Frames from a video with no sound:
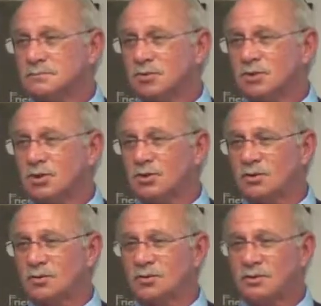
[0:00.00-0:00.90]

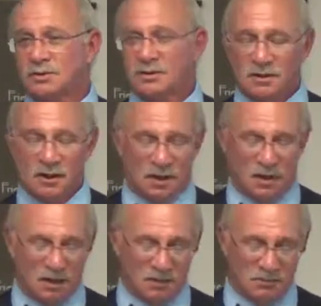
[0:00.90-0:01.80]
So,
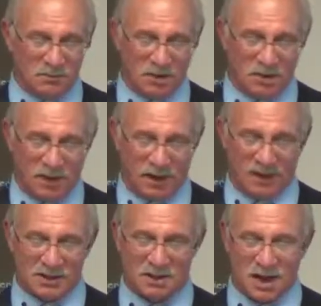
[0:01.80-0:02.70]
you
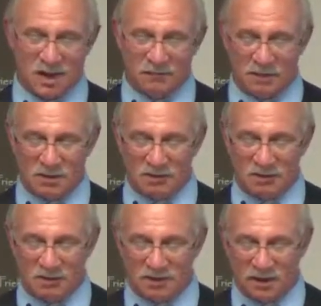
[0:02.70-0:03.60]
ask God for
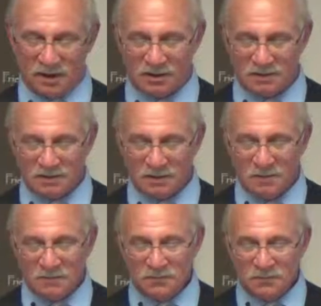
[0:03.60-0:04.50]
different things,
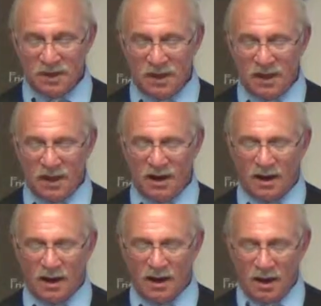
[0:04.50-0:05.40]
and
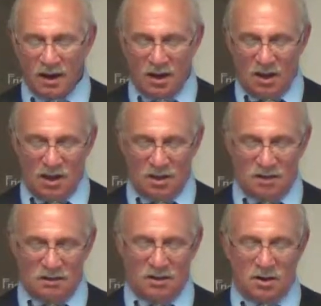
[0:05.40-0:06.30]

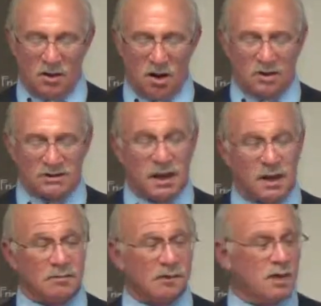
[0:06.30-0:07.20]
you don't always get
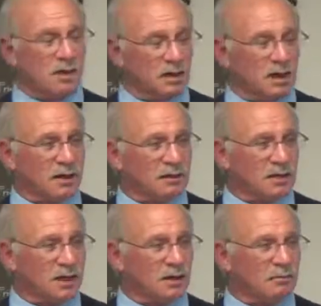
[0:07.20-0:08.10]
them the way you'd like to
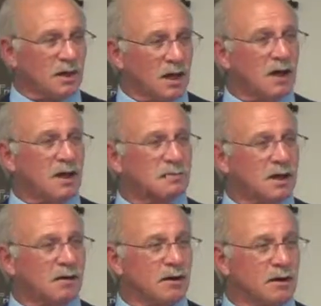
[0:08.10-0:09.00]
get them. I like
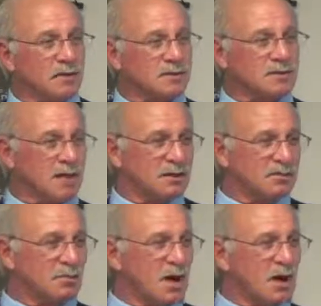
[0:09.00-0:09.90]
better health. It's not this
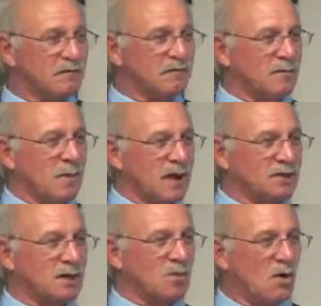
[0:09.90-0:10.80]
wave of a
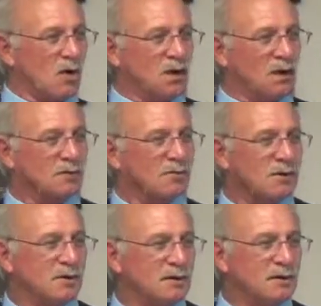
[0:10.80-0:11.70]
magic wand
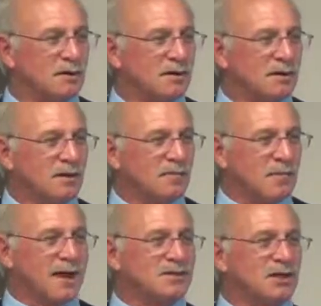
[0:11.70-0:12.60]
where
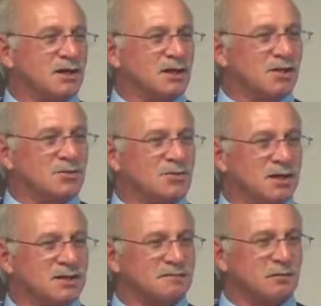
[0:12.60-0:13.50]
magically you're
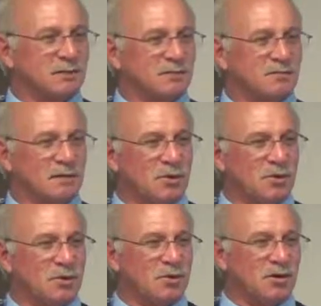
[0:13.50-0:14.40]
transformed from
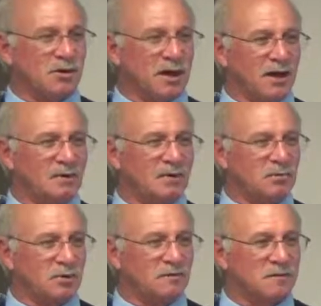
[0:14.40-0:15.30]
who you are now to
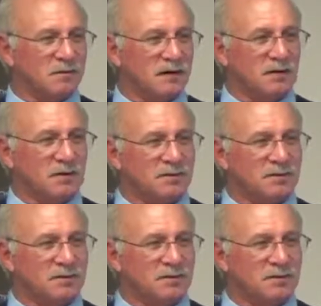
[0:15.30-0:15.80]
perfect health.